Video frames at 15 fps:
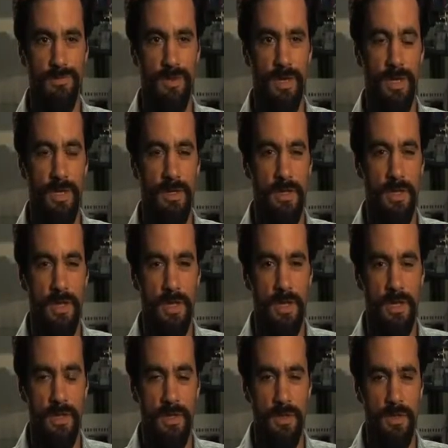Right.
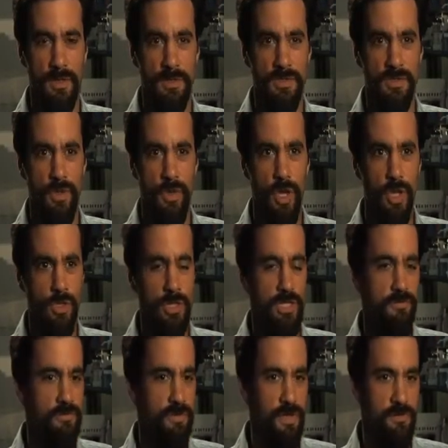So the oil can
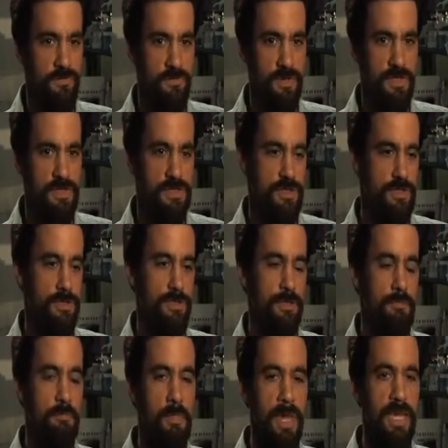affect fish in
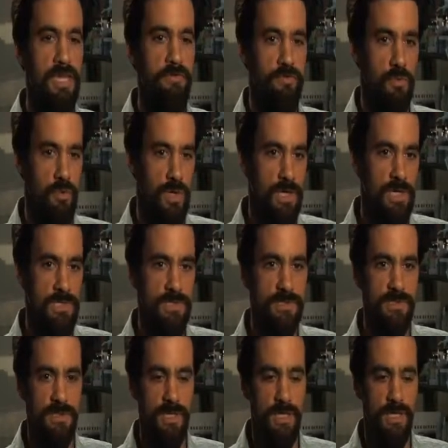many different ways.
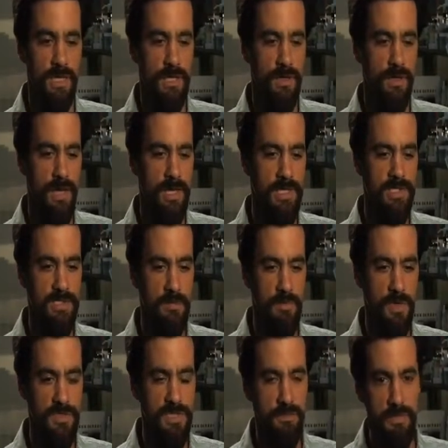I guess the
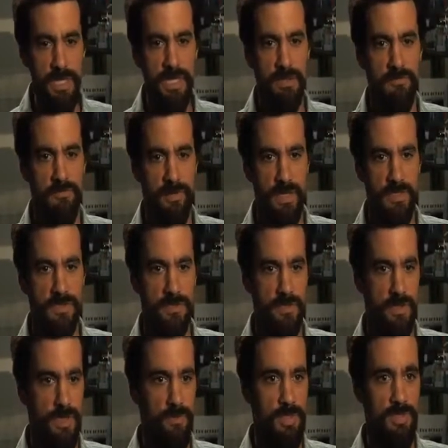most immediate effects are
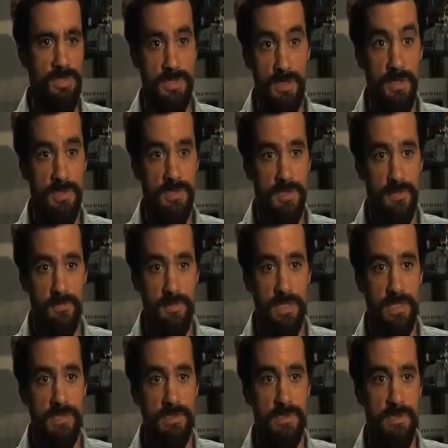going to be the toxic
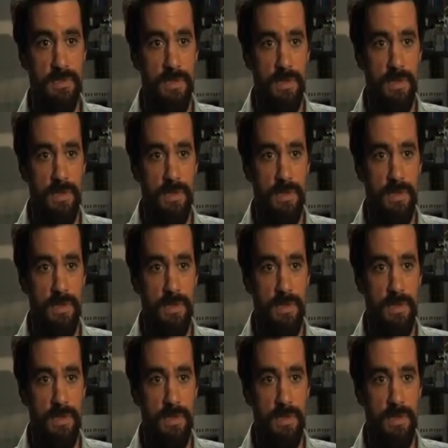effects.